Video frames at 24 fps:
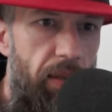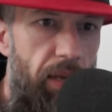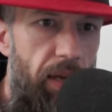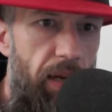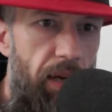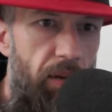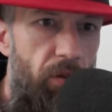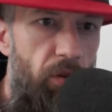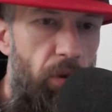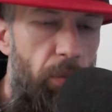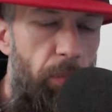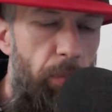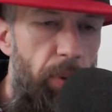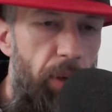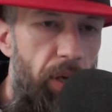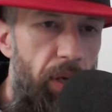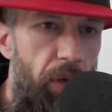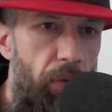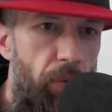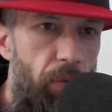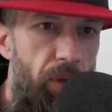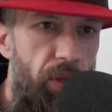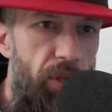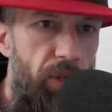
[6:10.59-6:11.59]
a
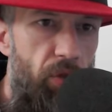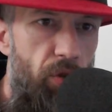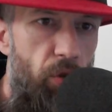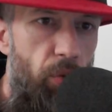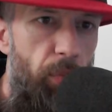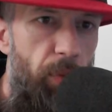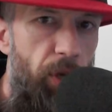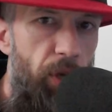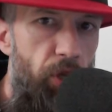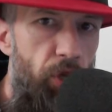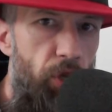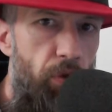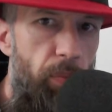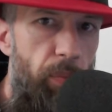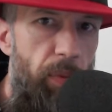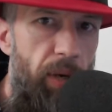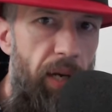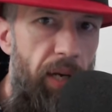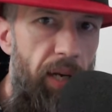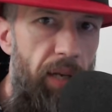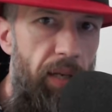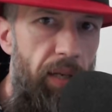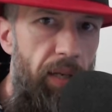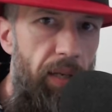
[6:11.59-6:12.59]
company with so much
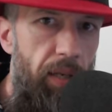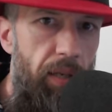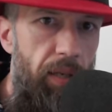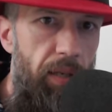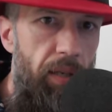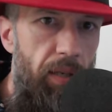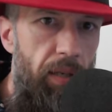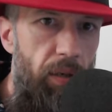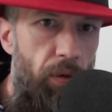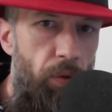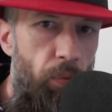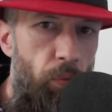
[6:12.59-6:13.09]
money uh,